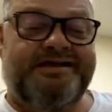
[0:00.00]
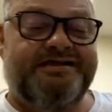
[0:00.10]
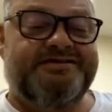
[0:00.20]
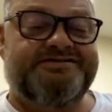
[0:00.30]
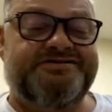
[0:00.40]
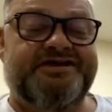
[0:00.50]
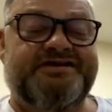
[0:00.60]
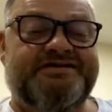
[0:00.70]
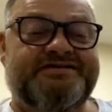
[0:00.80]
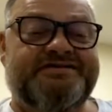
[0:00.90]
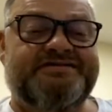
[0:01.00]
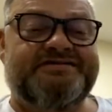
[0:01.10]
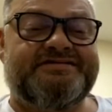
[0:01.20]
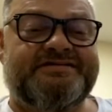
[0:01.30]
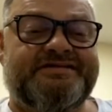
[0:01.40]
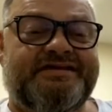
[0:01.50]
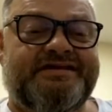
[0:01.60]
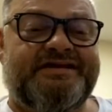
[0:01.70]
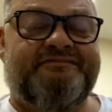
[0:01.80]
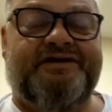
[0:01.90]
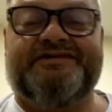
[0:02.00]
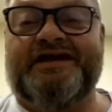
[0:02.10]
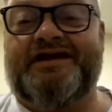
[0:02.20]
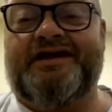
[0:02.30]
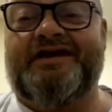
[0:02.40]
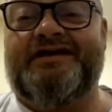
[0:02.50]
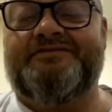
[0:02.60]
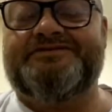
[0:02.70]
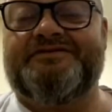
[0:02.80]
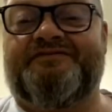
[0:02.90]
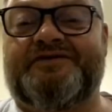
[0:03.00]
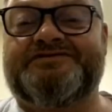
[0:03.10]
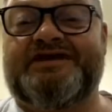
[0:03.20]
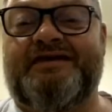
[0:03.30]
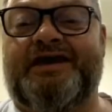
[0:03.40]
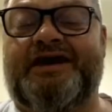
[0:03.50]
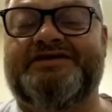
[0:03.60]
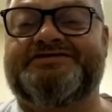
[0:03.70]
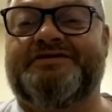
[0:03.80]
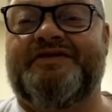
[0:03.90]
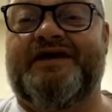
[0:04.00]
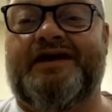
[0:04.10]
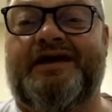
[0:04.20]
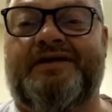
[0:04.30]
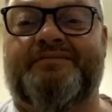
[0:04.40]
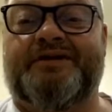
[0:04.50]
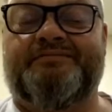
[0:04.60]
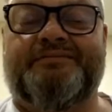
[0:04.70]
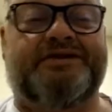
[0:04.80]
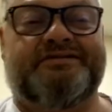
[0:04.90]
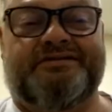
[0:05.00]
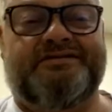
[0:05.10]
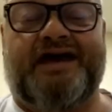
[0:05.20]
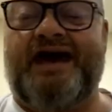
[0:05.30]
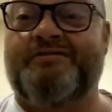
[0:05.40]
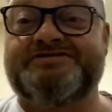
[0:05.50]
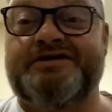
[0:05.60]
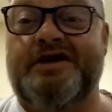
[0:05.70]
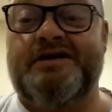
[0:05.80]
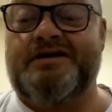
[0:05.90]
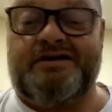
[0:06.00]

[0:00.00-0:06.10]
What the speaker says: Jeez. But then again, it was the first time in history that had happened. But I was there.